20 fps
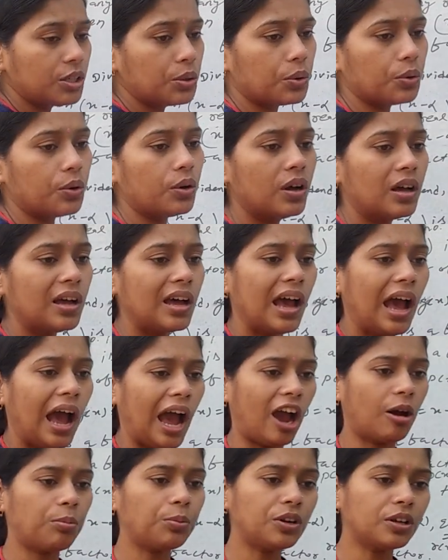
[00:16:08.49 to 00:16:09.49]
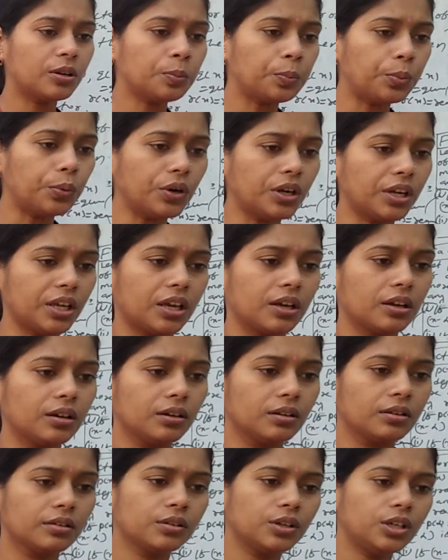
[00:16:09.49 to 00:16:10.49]
0 after putting
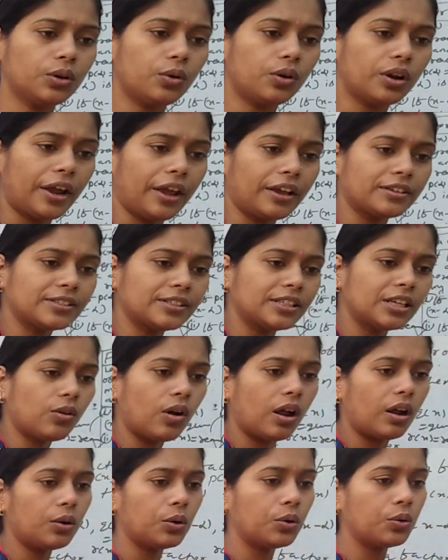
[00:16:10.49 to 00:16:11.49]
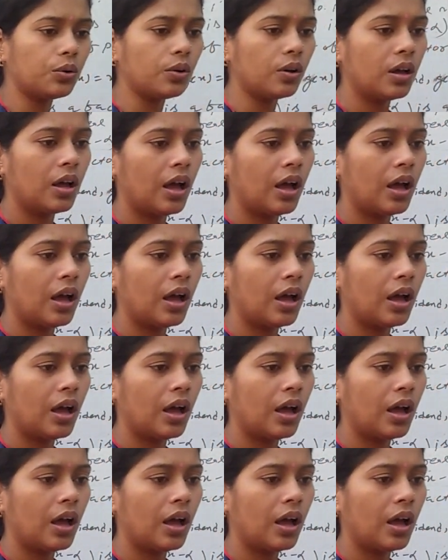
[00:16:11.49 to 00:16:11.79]
your x equal to